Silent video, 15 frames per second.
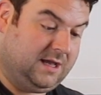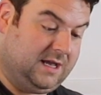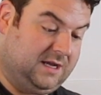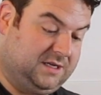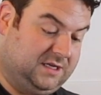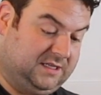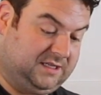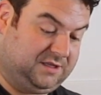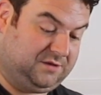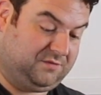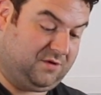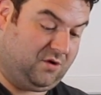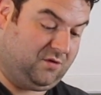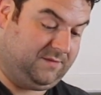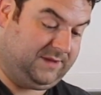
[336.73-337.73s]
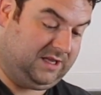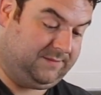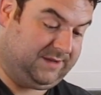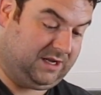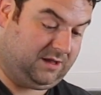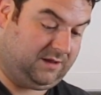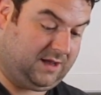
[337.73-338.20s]
and just throw them in the
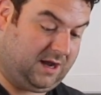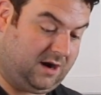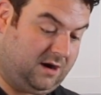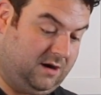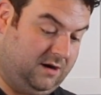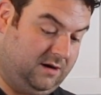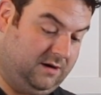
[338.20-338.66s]
middle there.